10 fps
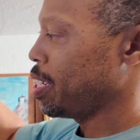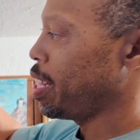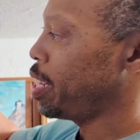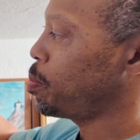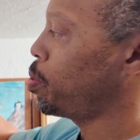
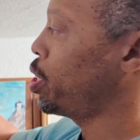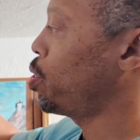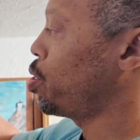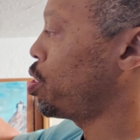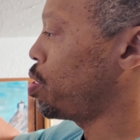That's pretty
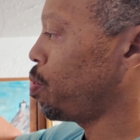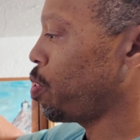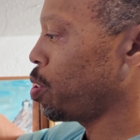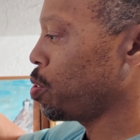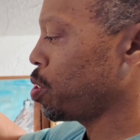cool. This is the
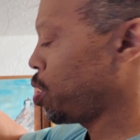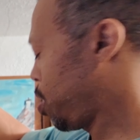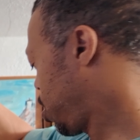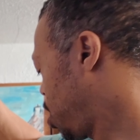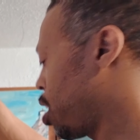
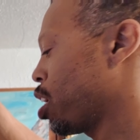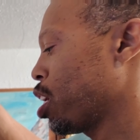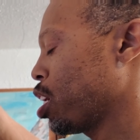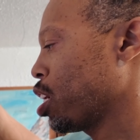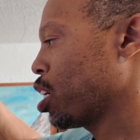first
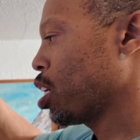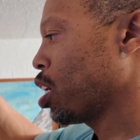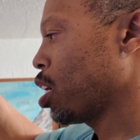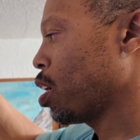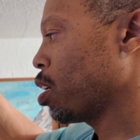
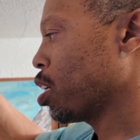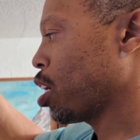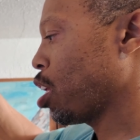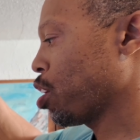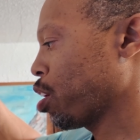
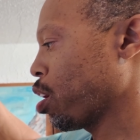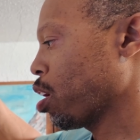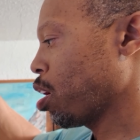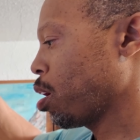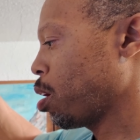color
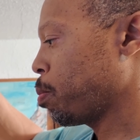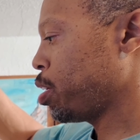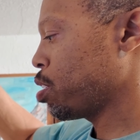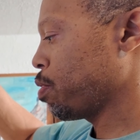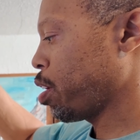
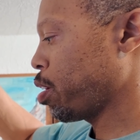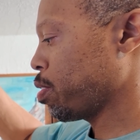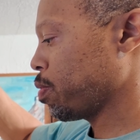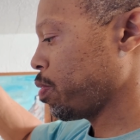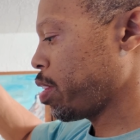piece of
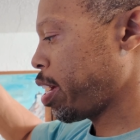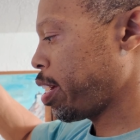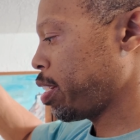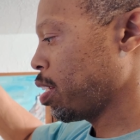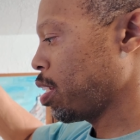art
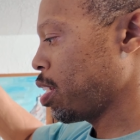that